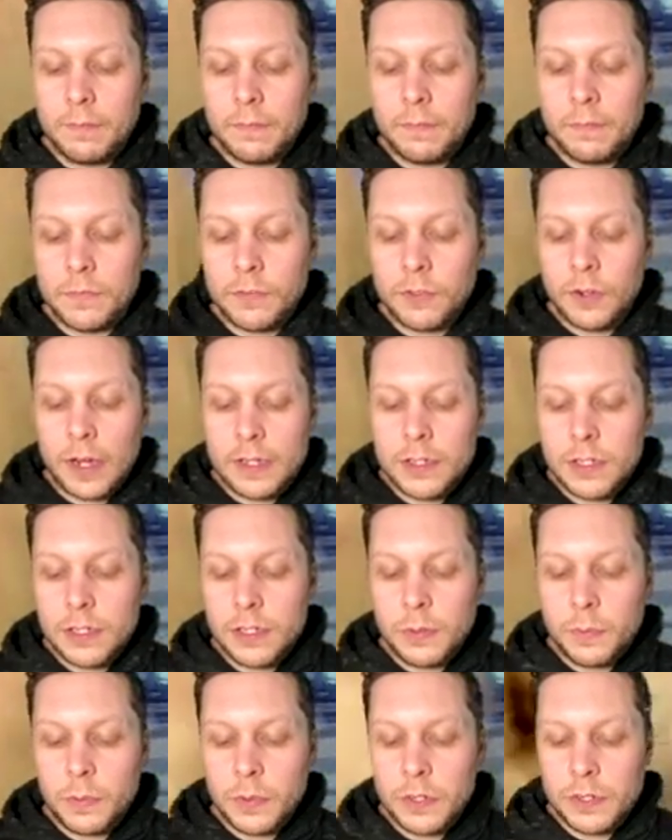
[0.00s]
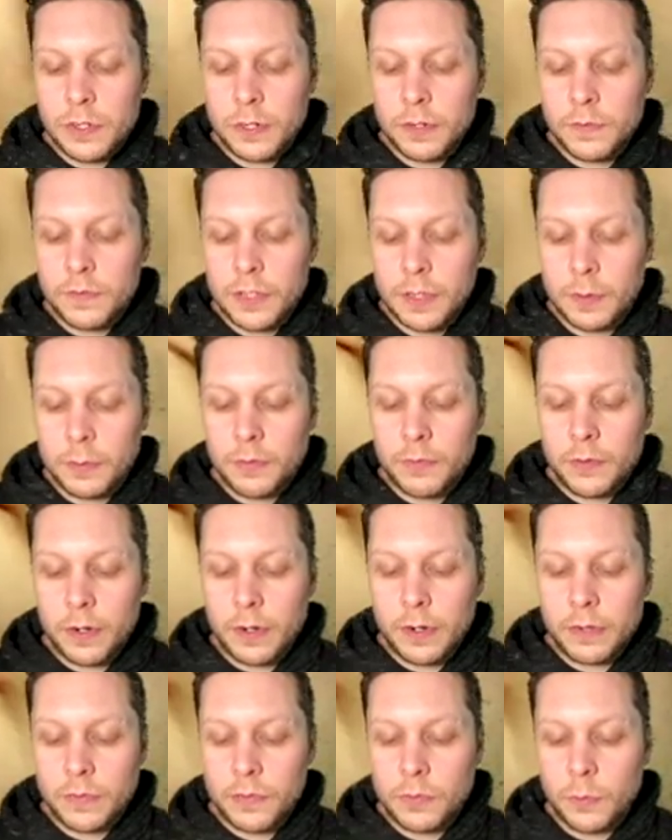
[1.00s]
Tried to preserve some of
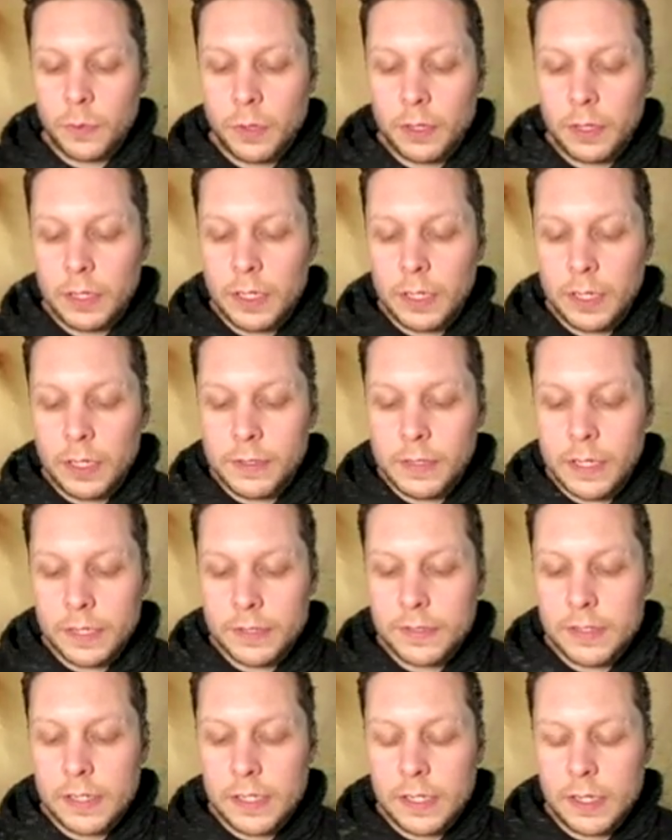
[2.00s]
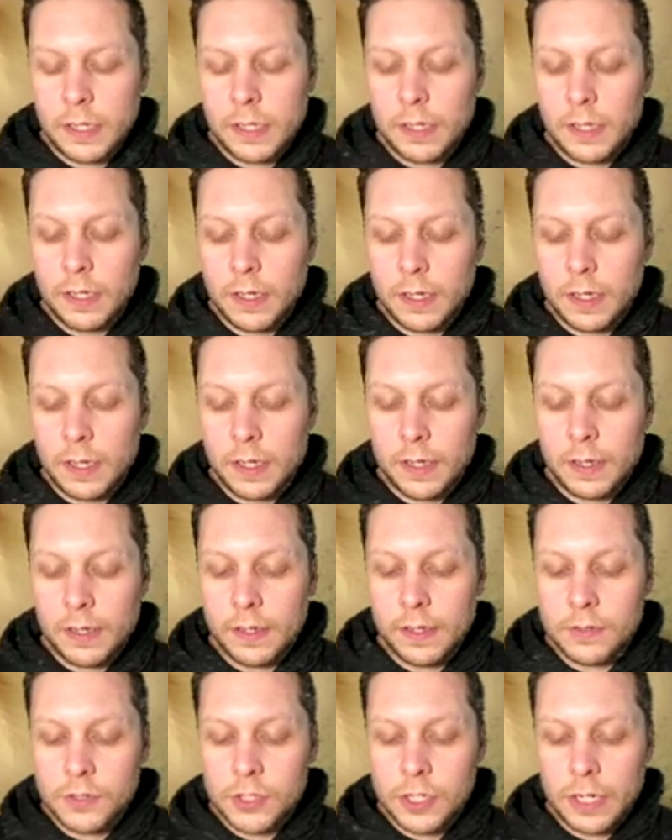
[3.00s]
her swirly, dusty
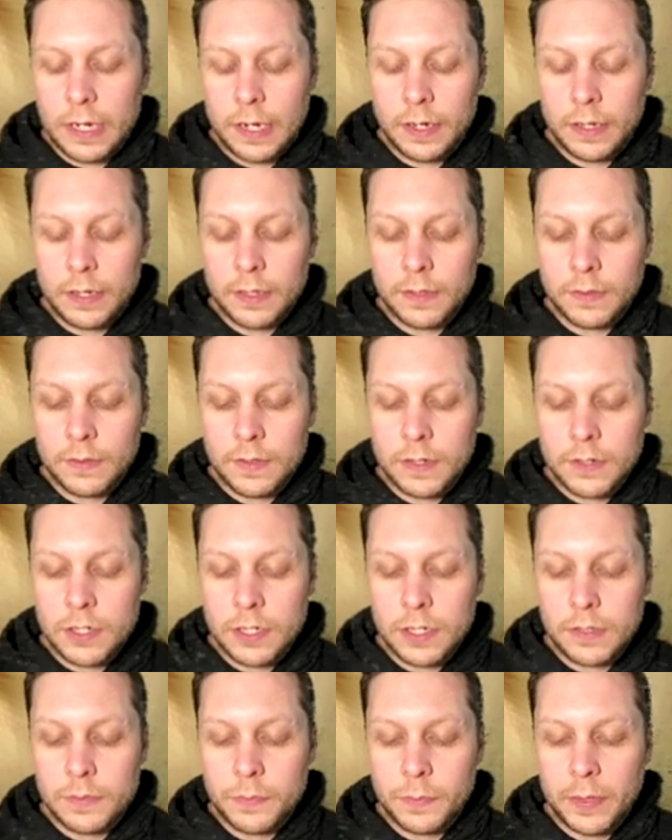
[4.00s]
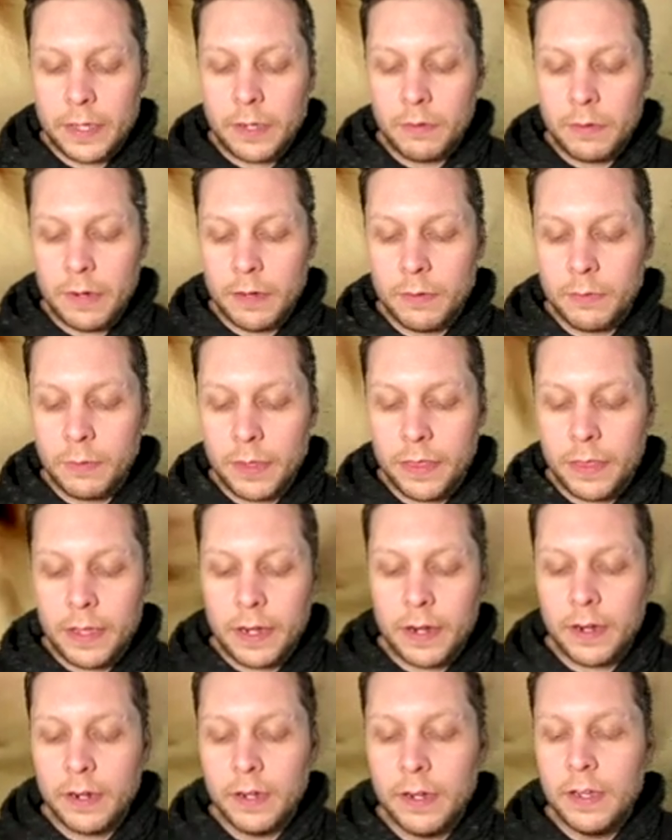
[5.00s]
shenanigans that she's playing around with
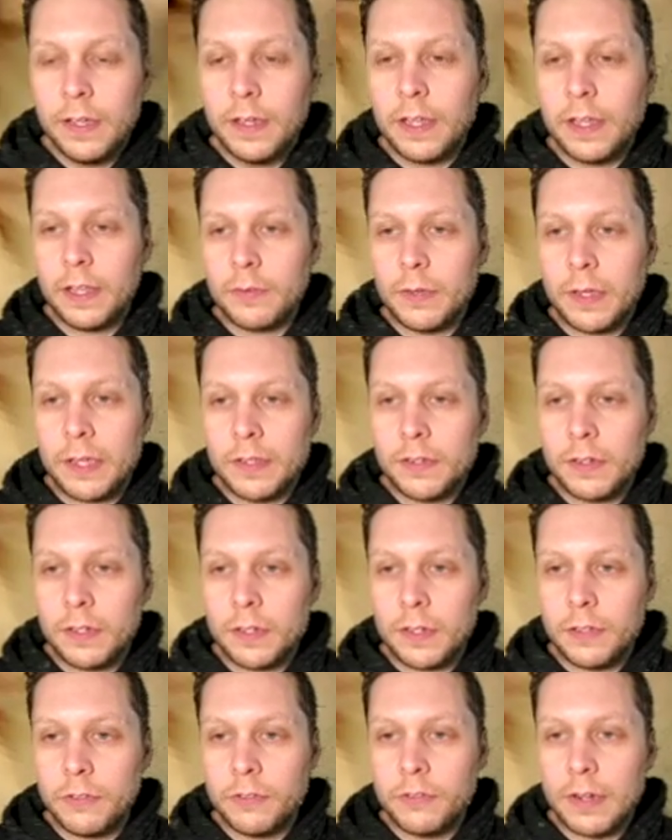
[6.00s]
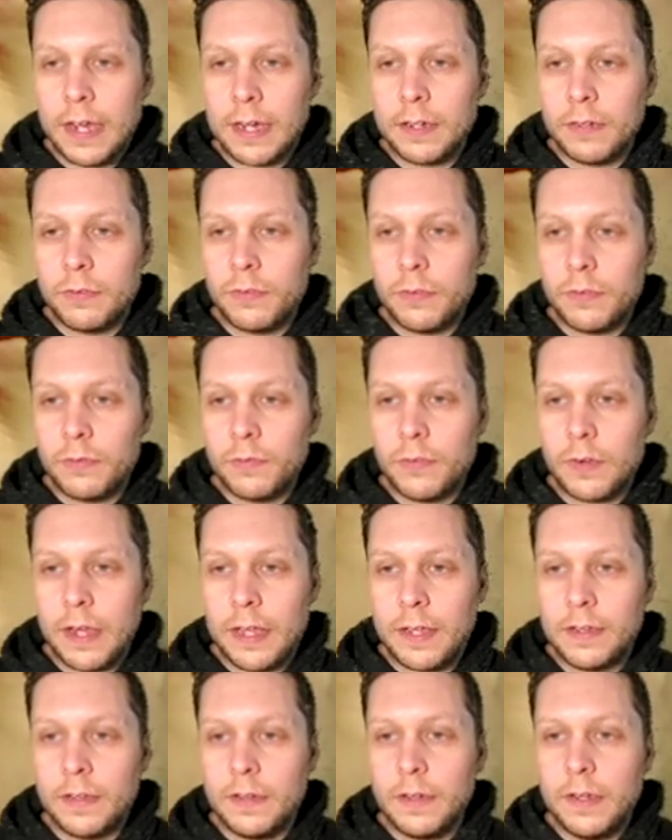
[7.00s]
there, as well as her little dragon
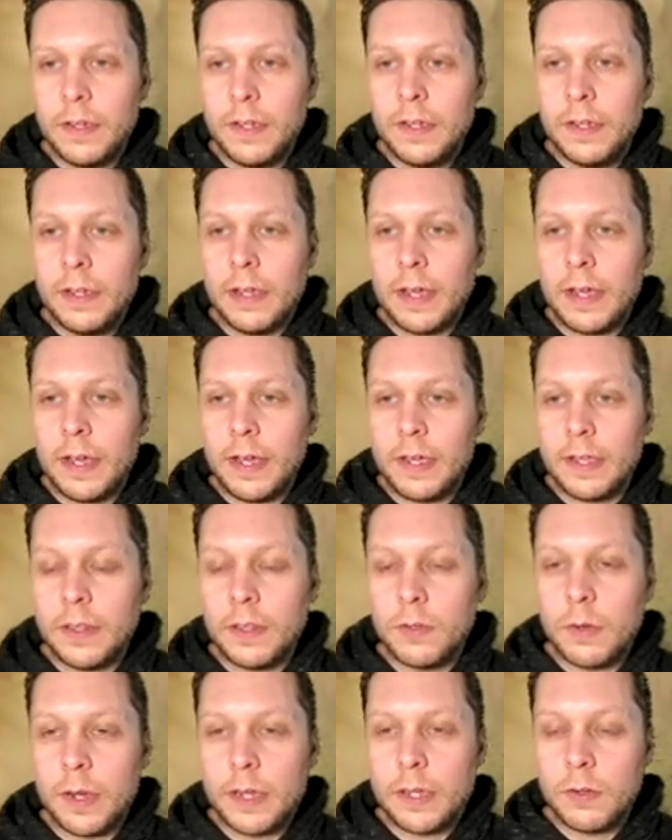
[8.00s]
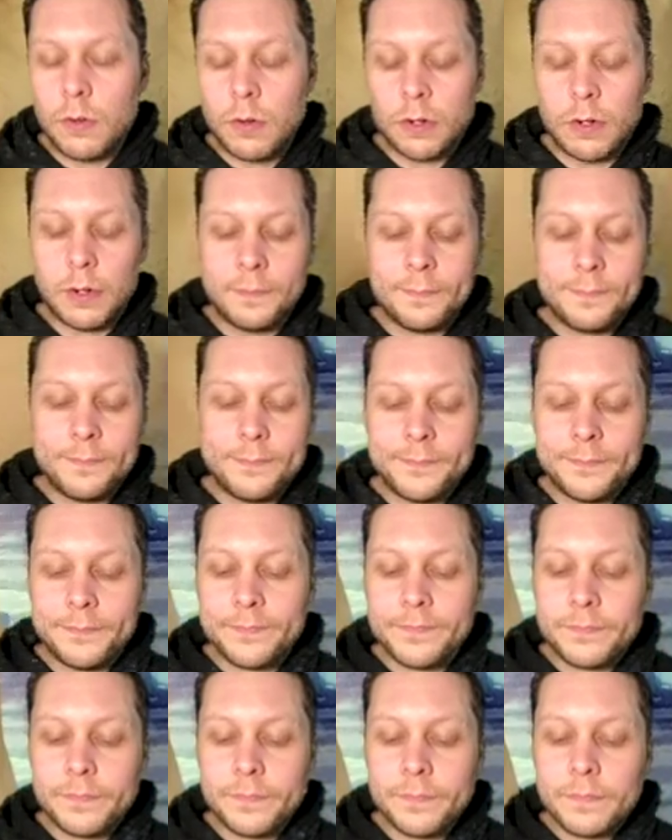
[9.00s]
friend in the right corner.
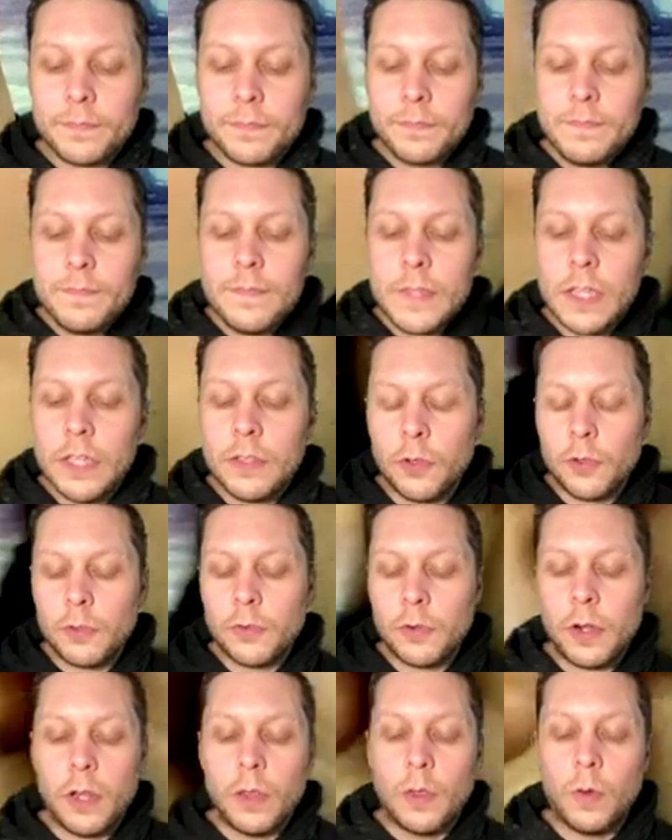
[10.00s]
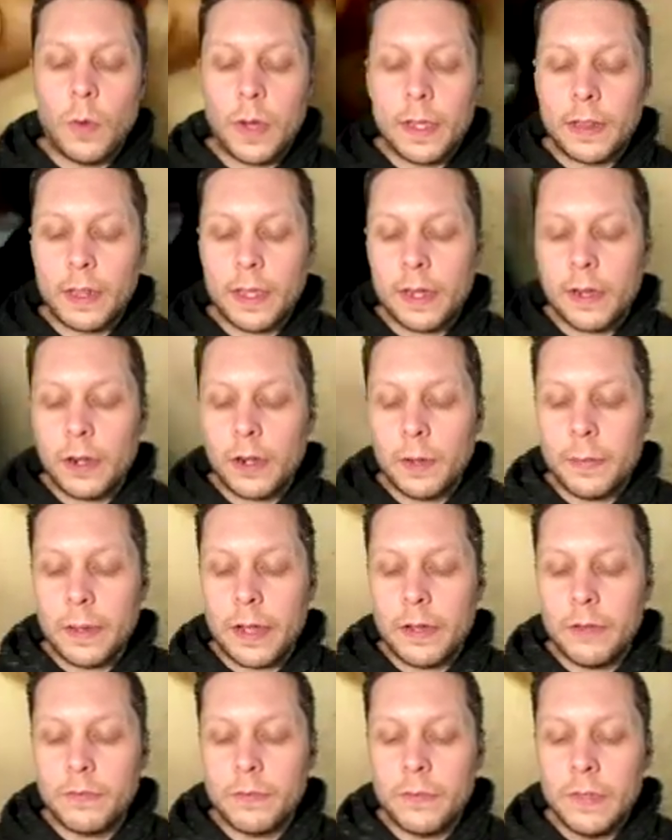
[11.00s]
Those are all the 1 layer
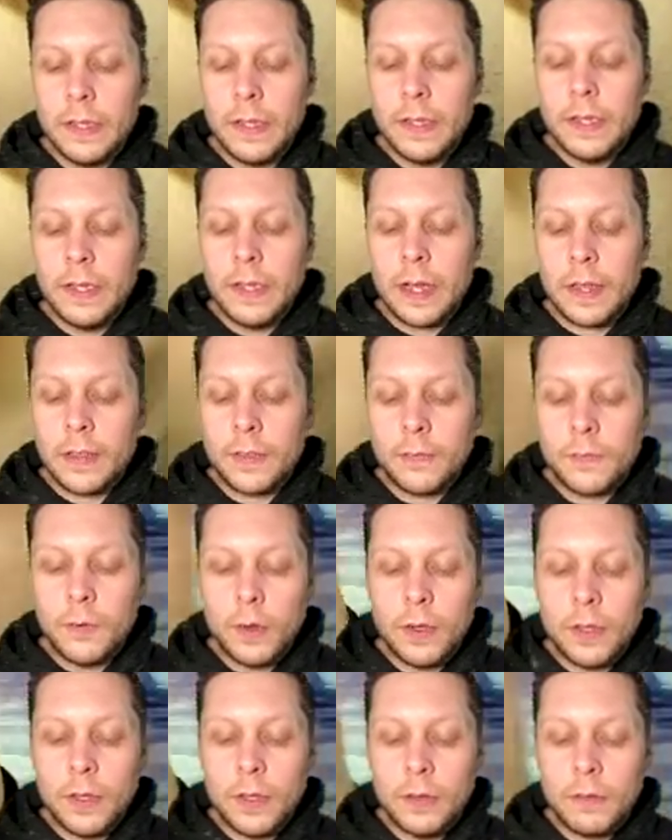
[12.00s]
above the foil,